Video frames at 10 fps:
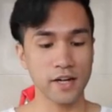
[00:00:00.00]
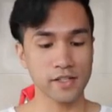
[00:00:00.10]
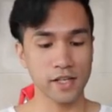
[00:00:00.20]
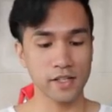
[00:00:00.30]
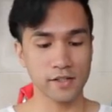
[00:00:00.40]

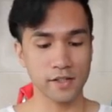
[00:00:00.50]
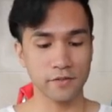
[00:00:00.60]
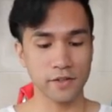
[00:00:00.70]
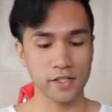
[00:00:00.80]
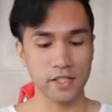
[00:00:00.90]
skin
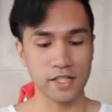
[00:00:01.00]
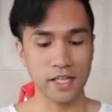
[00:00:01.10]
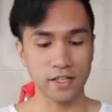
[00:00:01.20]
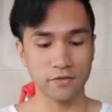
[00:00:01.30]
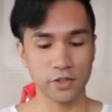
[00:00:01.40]
surface
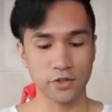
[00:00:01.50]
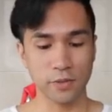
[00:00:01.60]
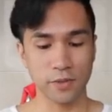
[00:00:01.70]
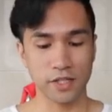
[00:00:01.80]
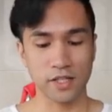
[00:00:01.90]
intended for
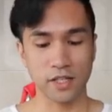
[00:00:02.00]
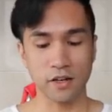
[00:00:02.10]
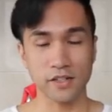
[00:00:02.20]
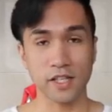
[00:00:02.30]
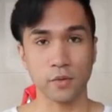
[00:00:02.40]
treatment is in
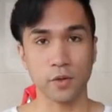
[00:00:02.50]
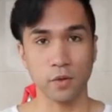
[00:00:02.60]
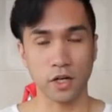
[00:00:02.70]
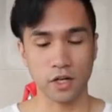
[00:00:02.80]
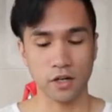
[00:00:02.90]
contact with
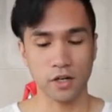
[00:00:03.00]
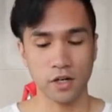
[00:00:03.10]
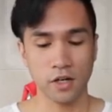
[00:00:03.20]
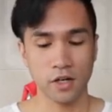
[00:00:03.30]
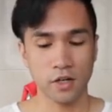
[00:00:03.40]
water.
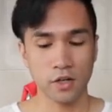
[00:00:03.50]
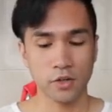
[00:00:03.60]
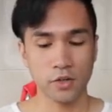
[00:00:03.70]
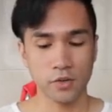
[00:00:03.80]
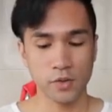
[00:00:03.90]

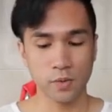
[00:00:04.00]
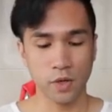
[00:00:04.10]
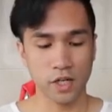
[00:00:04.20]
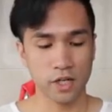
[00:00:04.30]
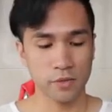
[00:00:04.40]
Use
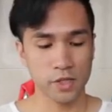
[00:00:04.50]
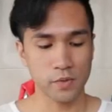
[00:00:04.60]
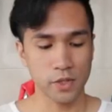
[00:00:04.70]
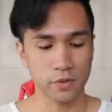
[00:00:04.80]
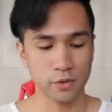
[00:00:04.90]
water
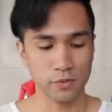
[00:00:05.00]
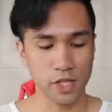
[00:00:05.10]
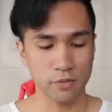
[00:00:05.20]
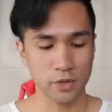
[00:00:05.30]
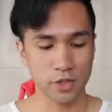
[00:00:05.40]
between room
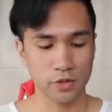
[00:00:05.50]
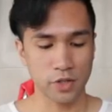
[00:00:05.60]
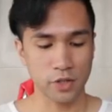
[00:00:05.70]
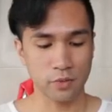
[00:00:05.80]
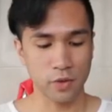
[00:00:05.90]
temperature
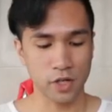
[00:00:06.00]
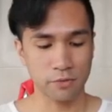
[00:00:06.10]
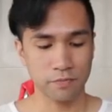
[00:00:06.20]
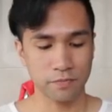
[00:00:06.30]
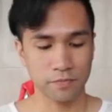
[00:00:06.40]
and
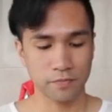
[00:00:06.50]
warm.